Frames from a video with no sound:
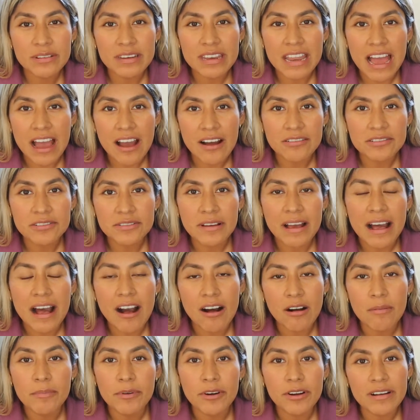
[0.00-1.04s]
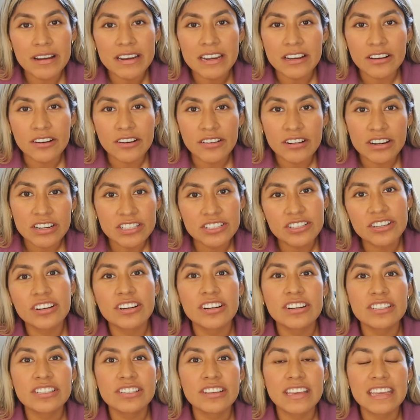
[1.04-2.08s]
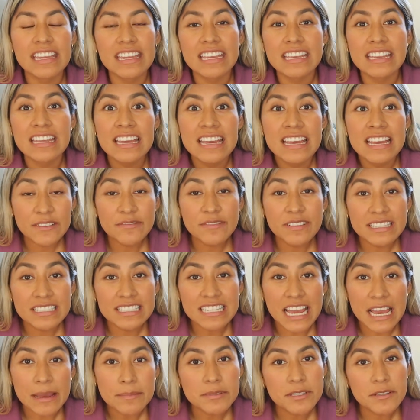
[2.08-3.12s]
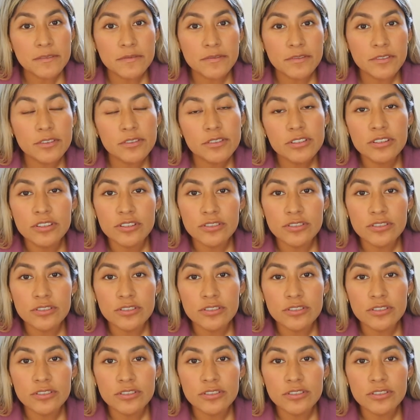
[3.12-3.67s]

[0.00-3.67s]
now to help her and encourage her to eat different types of food,